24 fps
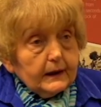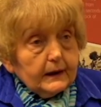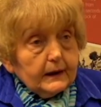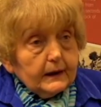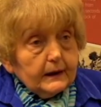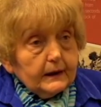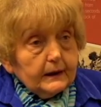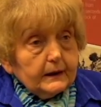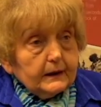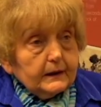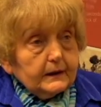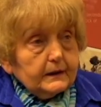
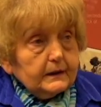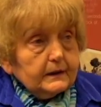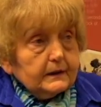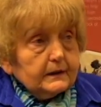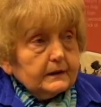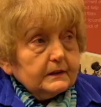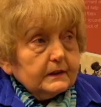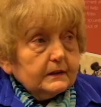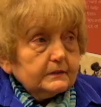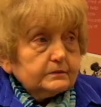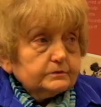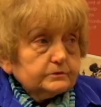And he
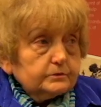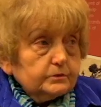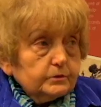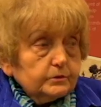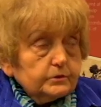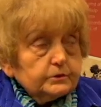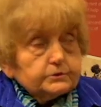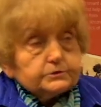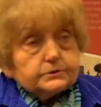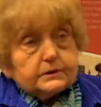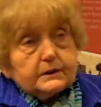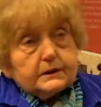said to
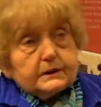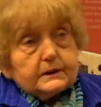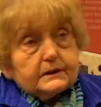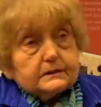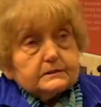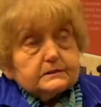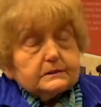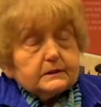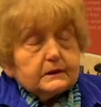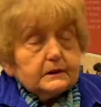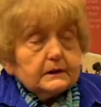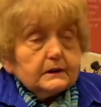
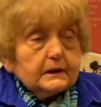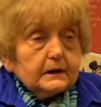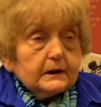Lieutenant